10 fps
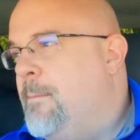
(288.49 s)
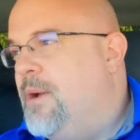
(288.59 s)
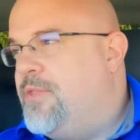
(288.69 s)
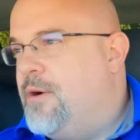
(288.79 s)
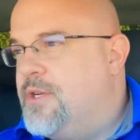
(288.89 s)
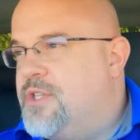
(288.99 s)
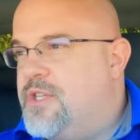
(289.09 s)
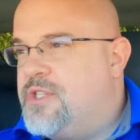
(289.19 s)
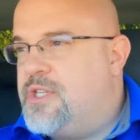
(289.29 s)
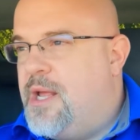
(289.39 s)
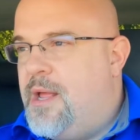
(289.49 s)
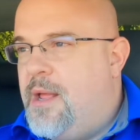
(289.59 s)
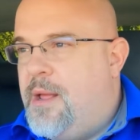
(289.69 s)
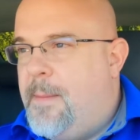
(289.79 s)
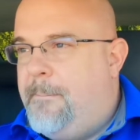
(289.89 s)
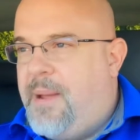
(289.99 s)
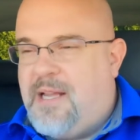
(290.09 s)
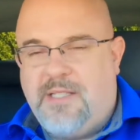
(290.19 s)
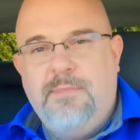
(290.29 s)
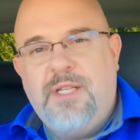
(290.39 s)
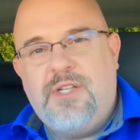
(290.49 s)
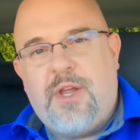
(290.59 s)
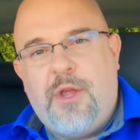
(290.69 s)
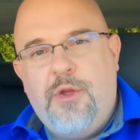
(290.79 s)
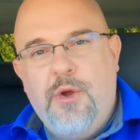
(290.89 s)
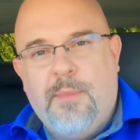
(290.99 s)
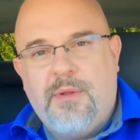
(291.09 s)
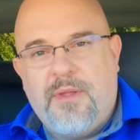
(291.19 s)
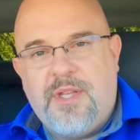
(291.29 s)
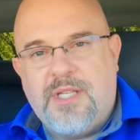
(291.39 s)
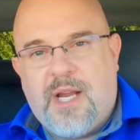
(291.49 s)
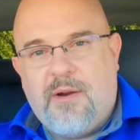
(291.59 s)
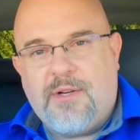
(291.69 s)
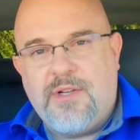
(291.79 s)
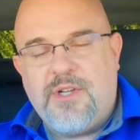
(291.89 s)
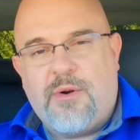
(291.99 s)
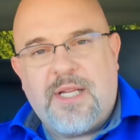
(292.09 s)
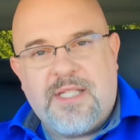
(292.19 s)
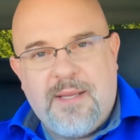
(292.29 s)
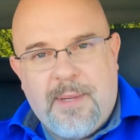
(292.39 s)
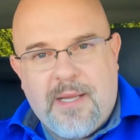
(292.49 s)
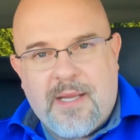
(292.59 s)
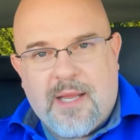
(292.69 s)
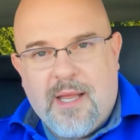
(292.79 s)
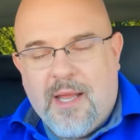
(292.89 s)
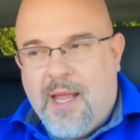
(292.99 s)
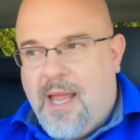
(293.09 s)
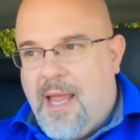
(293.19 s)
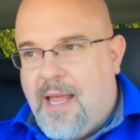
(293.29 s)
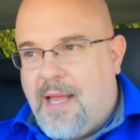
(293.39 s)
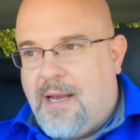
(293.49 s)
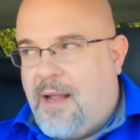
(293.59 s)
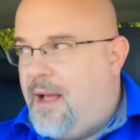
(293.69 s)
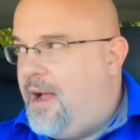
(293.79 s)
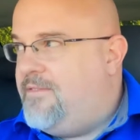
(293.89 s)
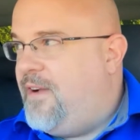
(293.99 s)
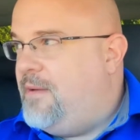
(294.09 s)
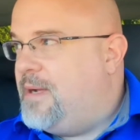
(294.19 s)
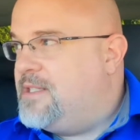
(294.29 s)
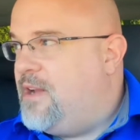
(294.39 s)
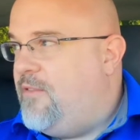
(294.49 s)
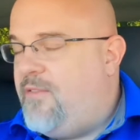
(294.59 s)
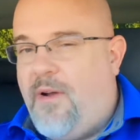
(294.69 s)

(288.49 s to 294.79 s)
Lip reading: But there is this pessimistic humor that these characters are exhibiting, and I find myself